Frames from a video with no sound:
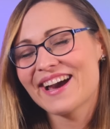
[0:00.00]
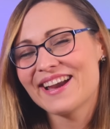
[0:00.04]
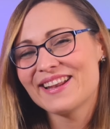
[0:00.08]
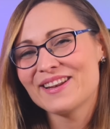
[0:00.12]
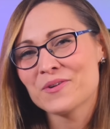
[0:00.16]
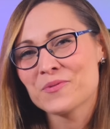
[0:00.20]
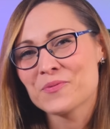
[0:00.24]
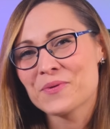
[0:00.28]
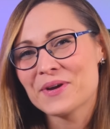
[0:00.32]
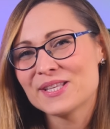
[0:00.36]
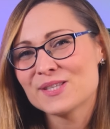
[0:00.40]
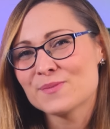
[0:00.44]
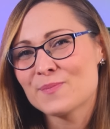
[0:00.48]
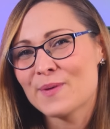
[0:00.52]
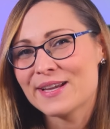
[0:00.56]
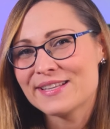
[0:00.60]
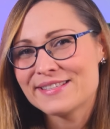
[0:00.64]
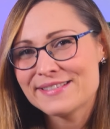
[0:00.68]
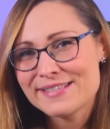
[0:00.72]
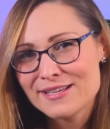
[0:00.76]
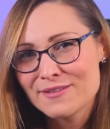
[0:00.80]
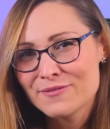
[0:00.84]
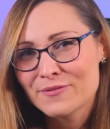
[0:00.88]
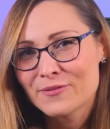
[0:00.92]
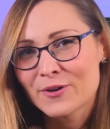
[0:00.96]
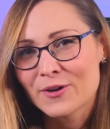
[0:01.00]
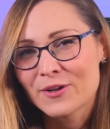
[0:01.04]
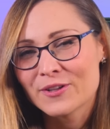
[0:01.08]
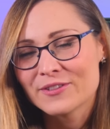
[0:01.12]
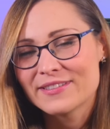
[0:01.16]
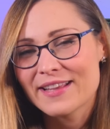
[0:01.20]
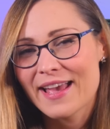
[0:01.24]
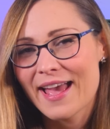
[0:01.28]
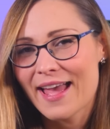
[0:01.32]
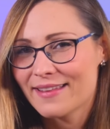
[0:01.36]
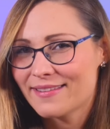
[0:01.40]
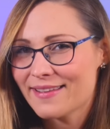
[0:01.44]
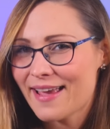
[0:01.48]
kind of wins by
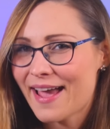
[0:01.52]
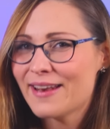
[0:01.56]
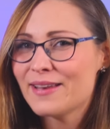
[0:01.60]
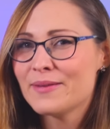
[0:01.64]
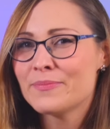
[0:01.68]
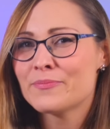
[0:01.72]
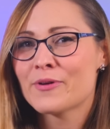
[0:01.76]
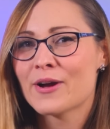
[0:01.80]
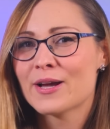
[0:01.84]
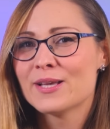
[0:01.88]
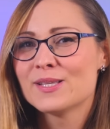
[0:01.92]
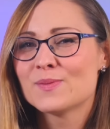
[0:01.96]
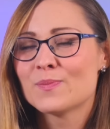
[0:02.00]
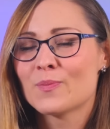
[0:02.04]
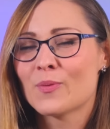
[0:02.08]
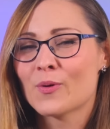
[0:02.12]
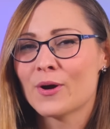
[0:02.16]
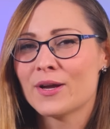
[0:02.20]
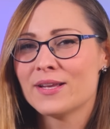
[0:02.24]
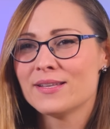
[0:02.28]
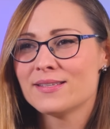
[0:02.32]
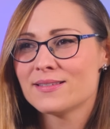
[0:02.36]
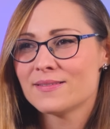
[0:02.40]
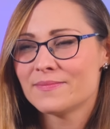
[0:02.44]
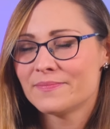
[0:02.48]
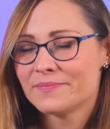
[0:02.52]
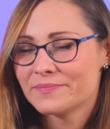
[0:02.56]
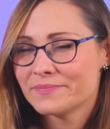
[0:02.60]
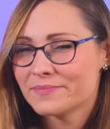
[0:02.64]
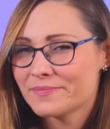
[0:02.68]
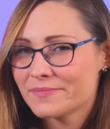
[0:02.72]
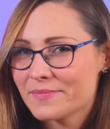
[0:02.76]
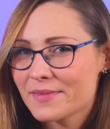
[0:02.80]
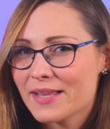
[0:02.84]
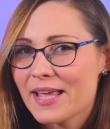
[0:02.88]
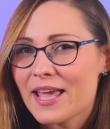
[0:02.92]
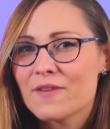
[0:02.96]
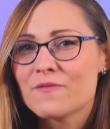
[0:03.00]
default at any price point
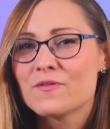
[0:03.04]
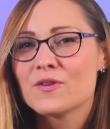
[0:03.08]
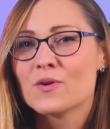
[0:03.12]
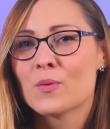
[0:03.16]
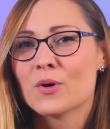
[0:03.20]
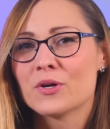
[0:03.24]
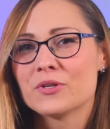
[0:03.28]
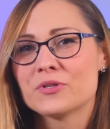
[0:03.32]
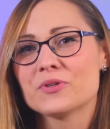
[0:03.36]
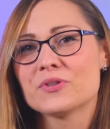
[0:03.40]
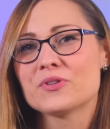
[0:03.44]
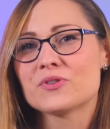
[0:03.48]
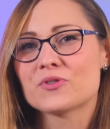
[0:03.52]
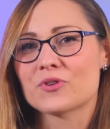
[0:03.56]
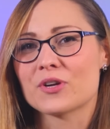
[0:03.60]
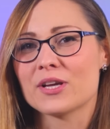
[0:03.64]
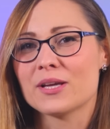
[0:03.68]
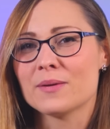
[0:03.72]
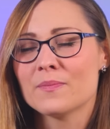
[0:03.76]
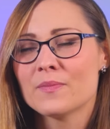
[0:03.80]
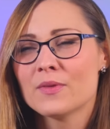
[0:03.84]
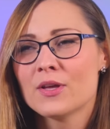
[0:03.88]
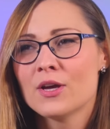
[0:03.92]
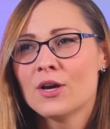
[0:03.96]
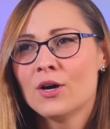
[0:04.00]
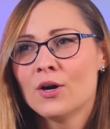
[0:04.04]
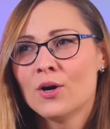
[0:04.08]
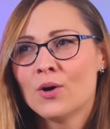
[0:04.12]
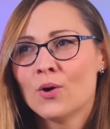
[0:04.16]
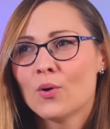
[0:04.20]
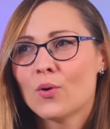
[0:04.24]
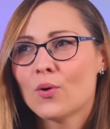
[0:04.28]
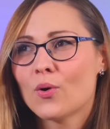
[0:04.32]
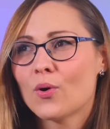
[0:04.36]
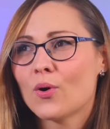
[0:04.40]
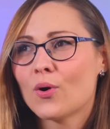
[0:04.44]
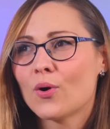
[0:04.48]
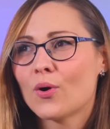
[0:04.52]
if you want to stream.
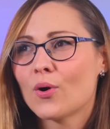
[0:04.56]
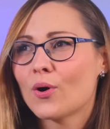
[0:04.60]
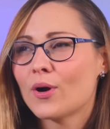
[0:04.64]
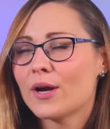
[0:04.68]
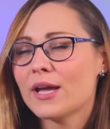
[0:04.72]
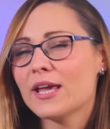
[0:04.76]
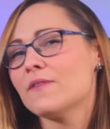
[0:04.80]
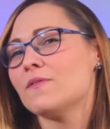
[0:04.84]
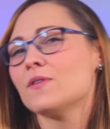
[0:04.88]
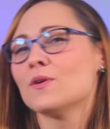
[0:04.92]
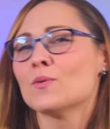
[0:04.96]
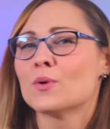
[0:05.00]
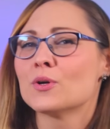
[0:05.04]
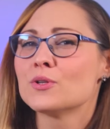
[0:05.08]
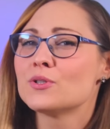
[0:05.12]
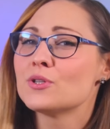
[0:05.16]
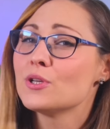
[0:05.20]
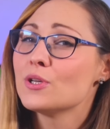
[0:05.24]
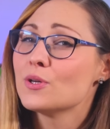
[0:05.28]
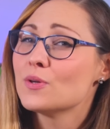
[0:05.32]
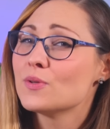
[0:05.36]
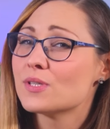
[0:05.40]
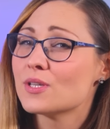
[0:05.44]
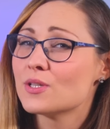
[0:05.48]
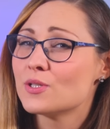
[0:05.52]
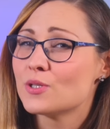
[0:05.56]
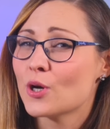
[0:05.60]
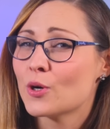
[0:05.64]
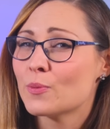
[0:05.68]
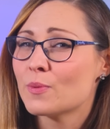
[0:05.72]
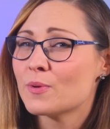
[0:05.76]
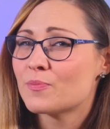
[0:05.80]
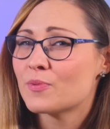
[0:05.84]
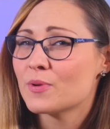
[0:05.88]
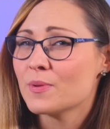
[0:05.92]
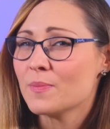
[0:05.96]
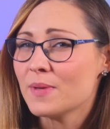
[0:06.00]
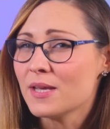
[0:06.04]
Or if you want to use
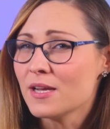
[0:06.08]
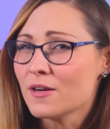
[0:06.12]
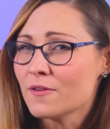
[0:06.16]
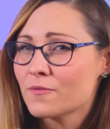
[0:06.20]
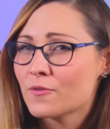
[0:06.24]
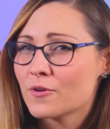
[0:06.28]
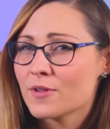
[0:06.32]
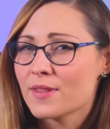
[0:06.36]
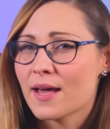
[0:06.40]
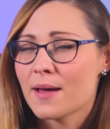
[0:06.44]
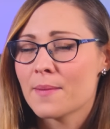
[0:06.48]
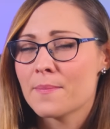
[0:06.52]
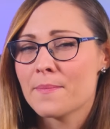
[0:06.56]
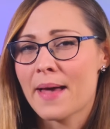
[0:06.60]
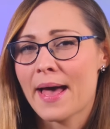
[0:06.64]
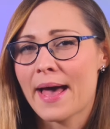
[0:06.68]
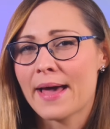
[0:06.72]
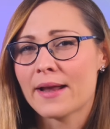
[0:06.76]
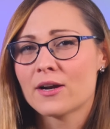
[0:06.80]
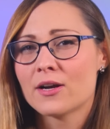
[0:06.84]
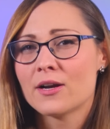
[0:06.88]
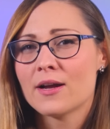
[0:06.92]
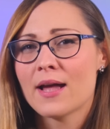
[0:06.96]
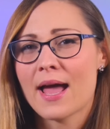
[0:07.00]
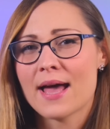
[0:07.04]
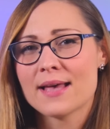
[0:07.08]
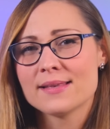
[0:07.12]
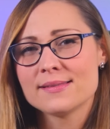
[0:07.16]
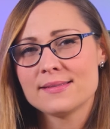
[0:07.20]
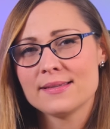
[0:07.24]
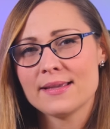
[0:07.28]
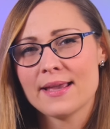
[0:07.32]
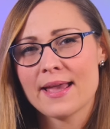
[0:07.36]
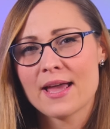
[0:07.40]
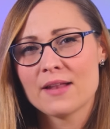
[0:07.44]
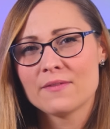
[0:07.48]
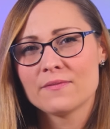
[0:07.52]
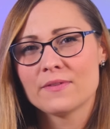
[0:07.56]
Adobe Premiere for that matter, as
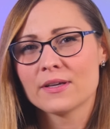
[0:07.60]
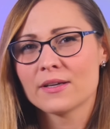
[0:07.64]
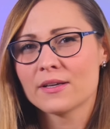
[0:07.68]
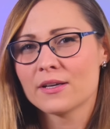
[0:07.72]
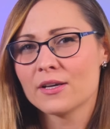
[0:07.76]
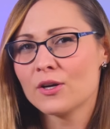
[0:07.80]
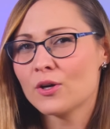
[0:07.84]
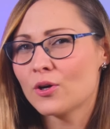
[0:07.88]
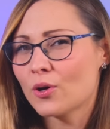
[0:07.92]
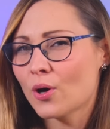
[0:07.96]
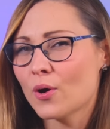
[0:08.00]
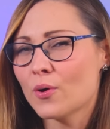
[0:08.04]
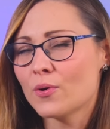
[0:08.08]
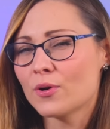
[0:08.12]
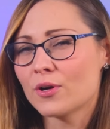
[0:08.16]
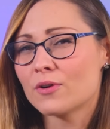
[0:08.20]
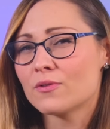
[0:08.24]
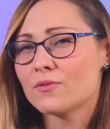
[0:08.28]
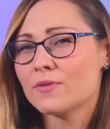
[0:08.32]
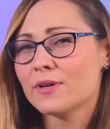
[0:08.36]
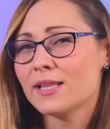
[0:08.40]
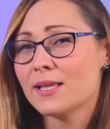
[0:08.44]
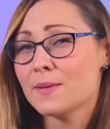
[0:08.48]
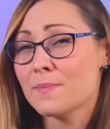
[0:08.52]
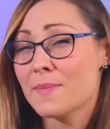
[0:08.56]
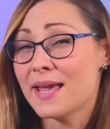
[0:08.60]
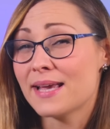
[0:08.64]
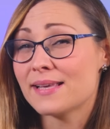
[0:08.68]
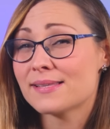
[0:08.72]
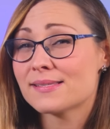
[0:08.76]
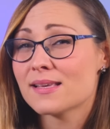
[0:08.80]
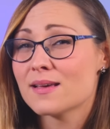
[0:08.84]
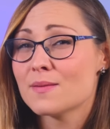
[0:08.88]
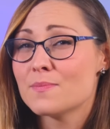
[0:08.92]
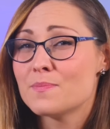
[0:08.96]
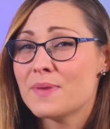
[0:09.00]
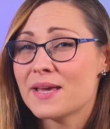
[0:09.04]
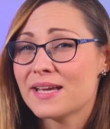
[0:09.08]
the NVENC encoder really
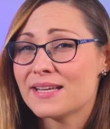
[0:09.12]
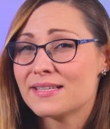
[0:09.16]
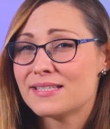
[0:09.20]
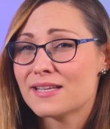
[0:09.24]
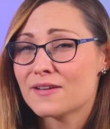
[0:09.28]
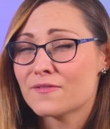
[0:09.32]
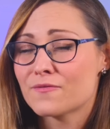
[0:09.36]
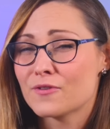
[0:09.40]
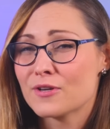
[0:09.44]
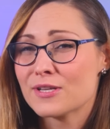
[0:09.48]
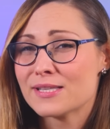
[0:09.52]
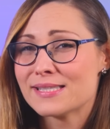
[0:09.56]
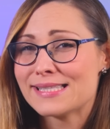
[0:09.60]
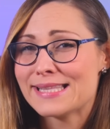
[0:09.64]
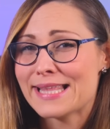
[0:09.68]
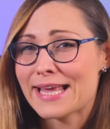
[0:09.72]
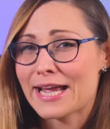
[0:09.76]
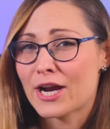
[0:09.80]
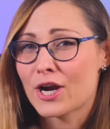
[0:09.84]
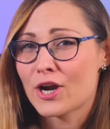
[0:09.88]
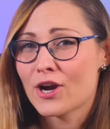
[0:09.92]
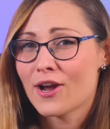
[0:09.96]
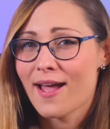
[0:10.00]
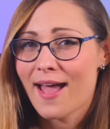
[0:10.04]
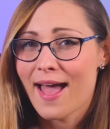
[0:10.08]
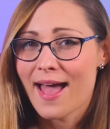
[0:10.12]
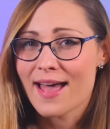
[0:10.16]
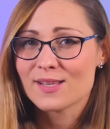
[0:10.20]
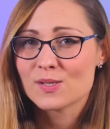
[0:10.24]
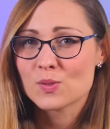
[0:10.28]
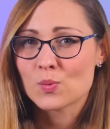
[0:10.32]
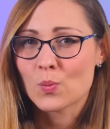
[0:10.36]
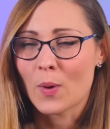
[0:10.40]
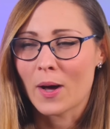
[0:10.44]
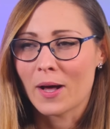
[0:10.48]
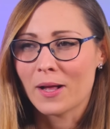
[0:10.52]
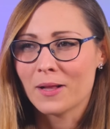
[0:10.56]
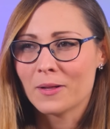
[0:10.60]
makes a big difference there
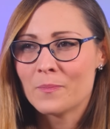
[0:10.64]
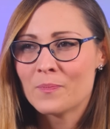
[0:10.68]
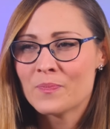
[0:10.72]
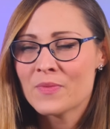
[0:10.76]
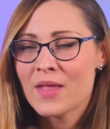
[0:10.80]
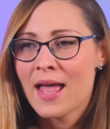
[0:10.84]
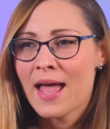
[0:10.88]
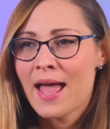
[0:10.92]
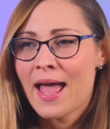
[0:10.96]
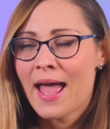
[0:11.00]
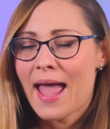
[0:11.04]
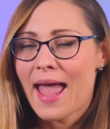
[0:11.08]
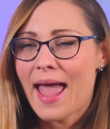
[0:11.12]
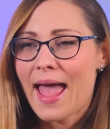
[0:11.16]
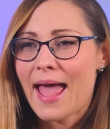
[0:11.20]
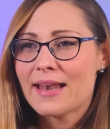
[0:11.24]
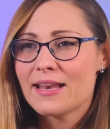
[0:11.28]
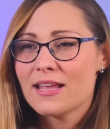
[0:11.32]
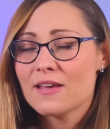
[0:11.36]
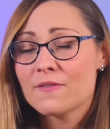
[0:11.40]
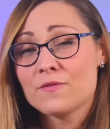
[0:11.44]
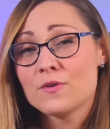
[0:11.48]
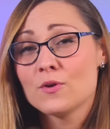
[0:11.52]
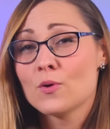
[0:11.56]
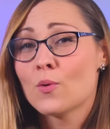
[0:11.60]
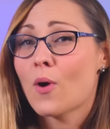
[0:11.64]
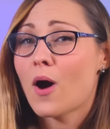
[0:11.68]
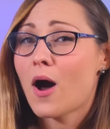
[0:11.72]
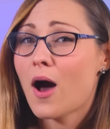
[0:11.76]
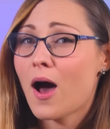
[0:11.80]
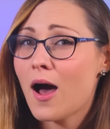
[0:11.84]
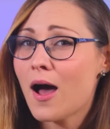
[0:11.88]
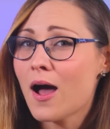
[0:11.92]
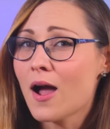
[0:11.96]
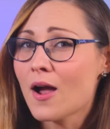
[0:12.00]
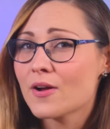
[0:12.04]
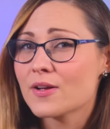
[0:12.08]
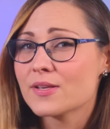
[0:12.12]
as well. And if you
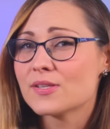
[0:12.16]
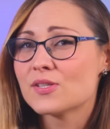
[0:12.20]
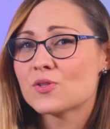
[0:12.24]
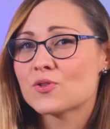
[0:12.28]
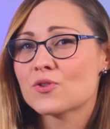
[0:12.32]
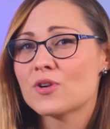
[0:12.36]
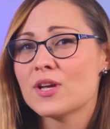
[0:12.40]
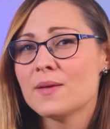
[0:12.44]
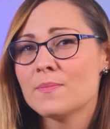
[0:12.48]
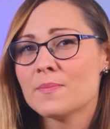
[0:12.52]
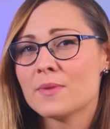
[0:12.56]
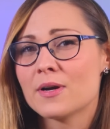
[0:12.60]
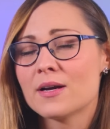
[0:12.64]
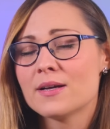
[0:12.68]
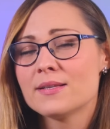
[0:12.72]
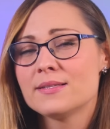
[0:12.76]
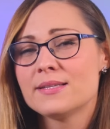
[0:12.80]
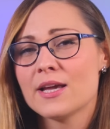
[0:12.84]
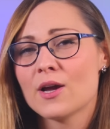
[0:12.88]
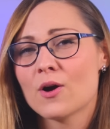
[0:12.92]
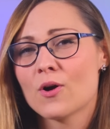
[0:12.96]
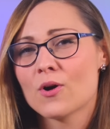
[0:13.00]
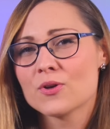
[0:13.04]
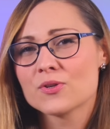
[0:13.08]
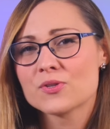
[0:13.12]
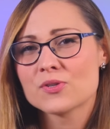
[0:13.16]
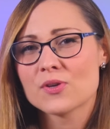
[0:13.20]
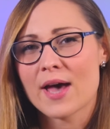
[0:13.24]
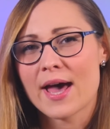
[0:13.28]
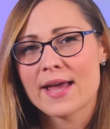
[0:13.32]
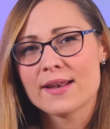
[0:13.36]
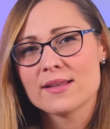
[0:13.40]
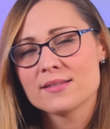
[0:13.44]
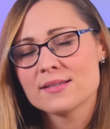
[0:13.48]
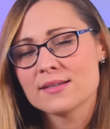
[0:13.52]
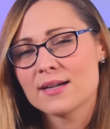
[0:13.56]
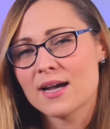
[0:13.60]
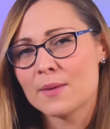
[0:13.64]
are a streamer, they also
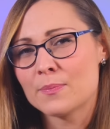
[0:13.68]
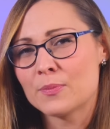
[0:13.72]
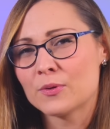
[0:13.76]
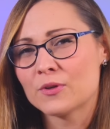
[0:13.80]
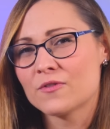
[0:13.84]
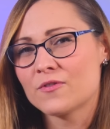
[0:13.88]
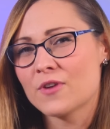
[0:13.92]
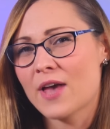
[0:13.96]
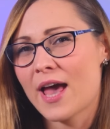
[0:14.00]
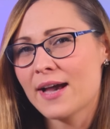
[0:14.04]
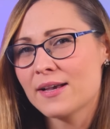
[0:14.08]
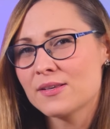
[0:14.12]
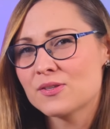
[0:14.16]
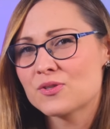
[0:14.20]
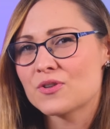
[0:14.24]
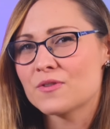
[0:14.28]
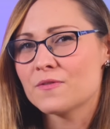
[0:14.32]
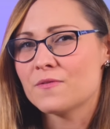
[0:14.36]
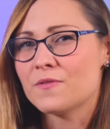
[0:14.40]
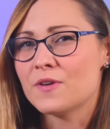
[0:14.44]
added a couple of extra